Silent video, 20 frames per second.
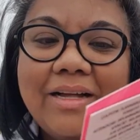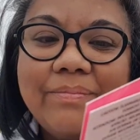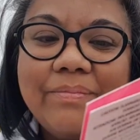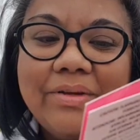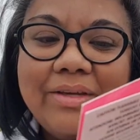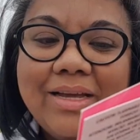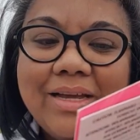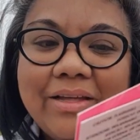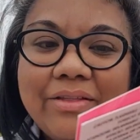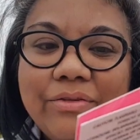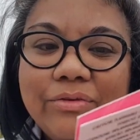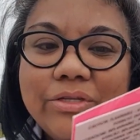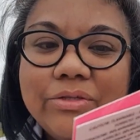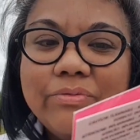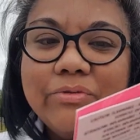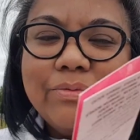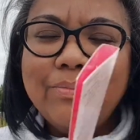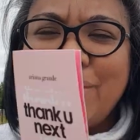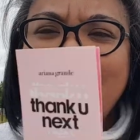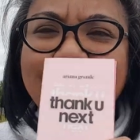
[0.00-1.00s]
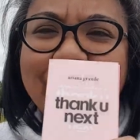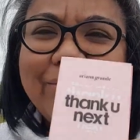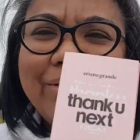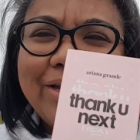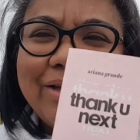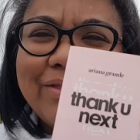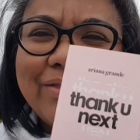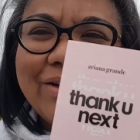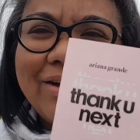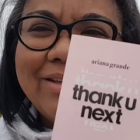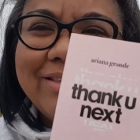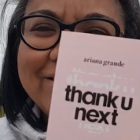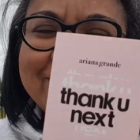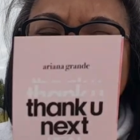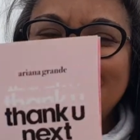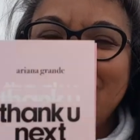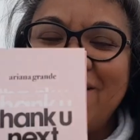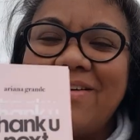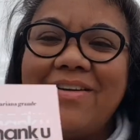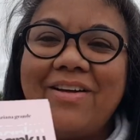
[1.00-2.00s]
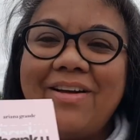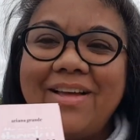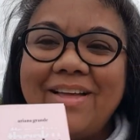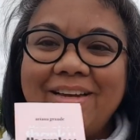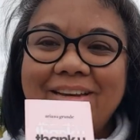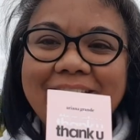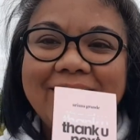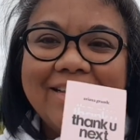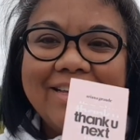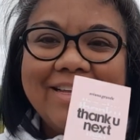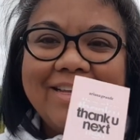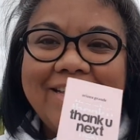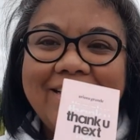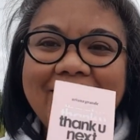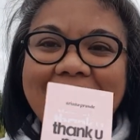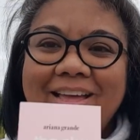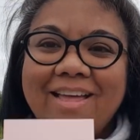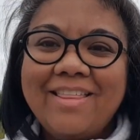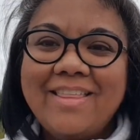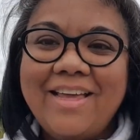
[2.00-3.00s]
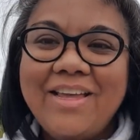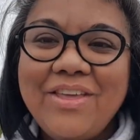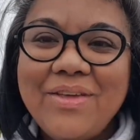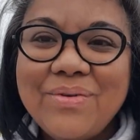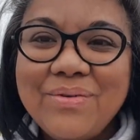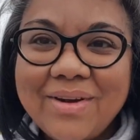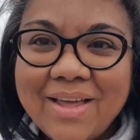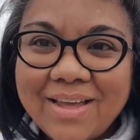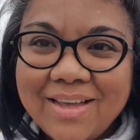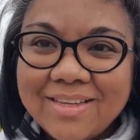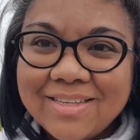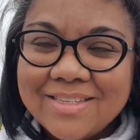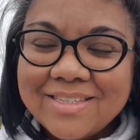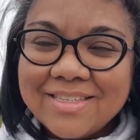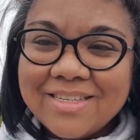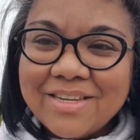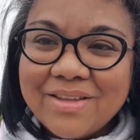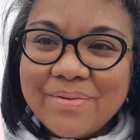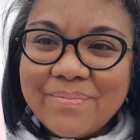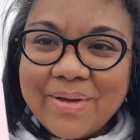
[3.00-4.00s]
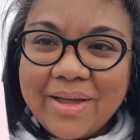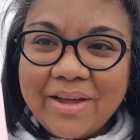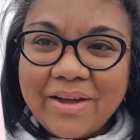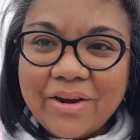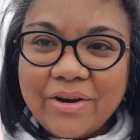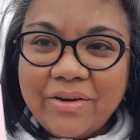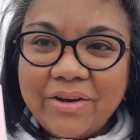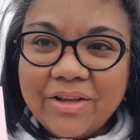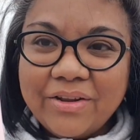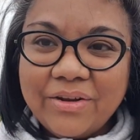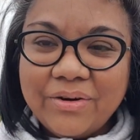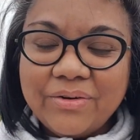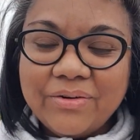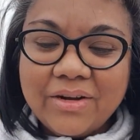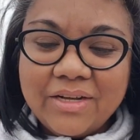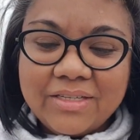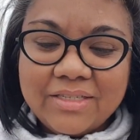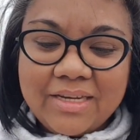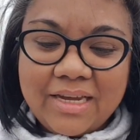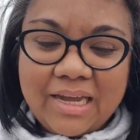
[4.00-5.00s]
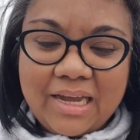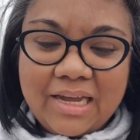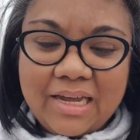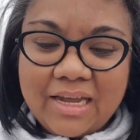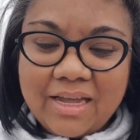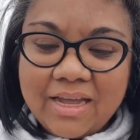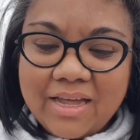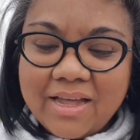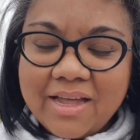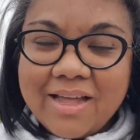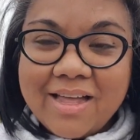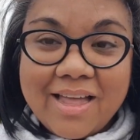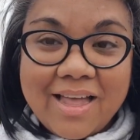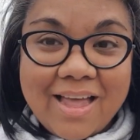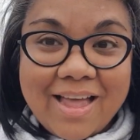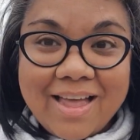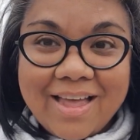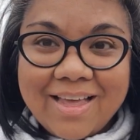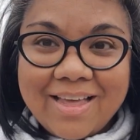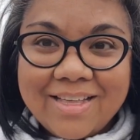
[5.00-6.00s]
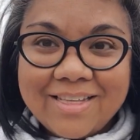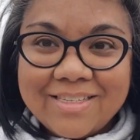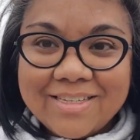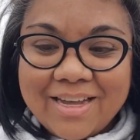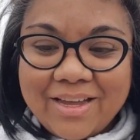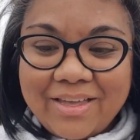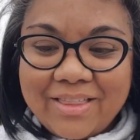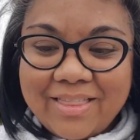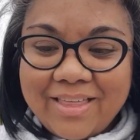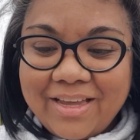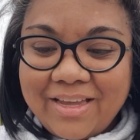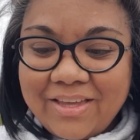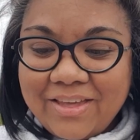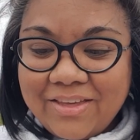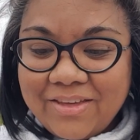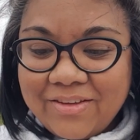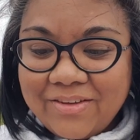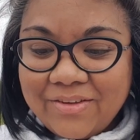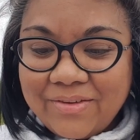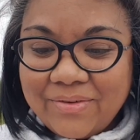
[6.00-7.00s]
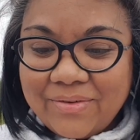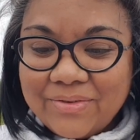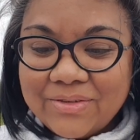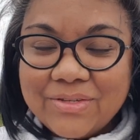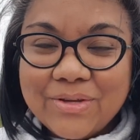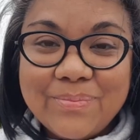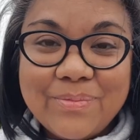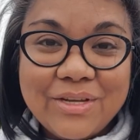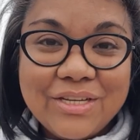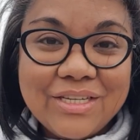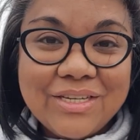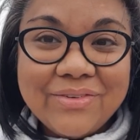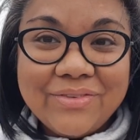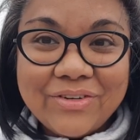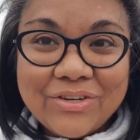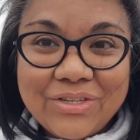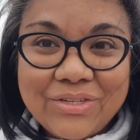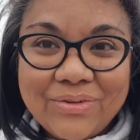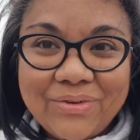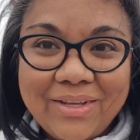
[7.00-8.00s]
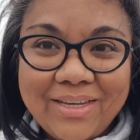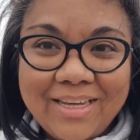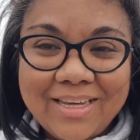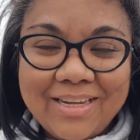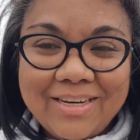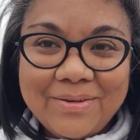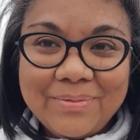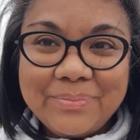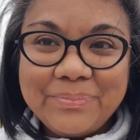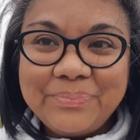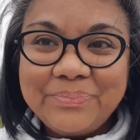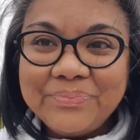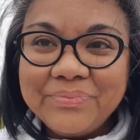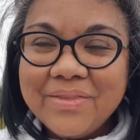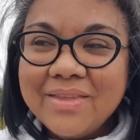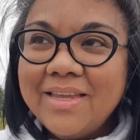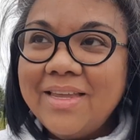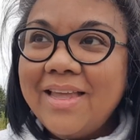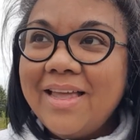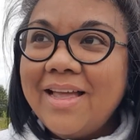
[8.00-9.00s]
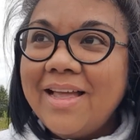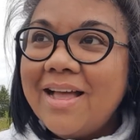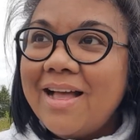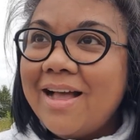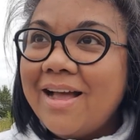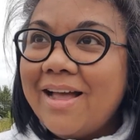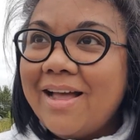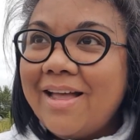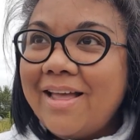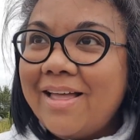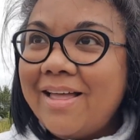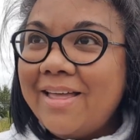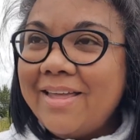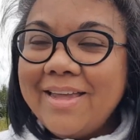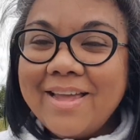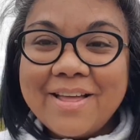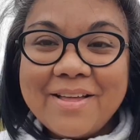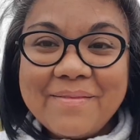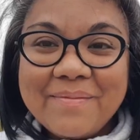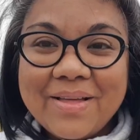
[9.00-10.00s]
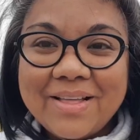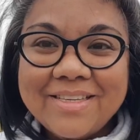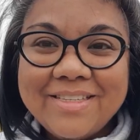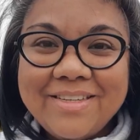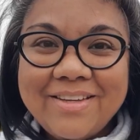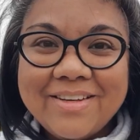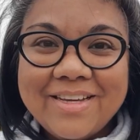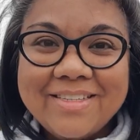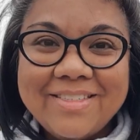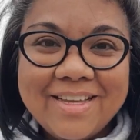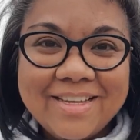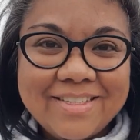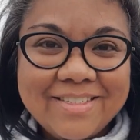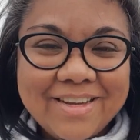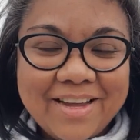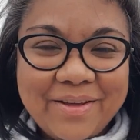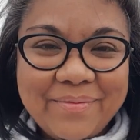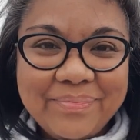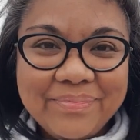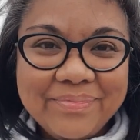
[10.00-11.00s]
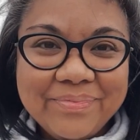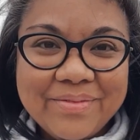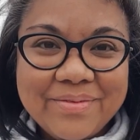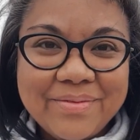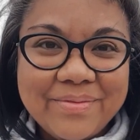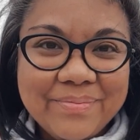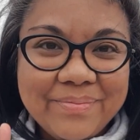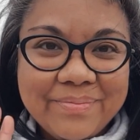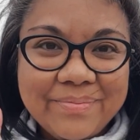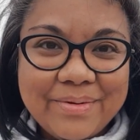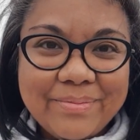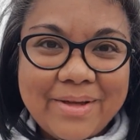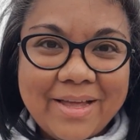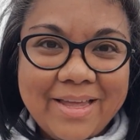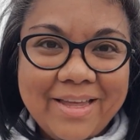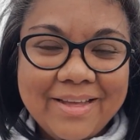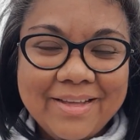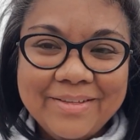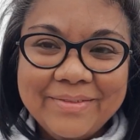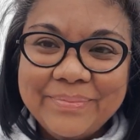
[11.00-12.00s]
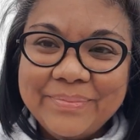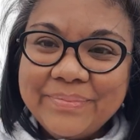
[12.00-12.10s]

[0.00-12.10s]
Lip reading: But yeah, those were my quick thoughts on Thank U Next by Ariana Grande. And I thank you so much for tuning in. Yeah, I'll see you guys next time. Bye-bye.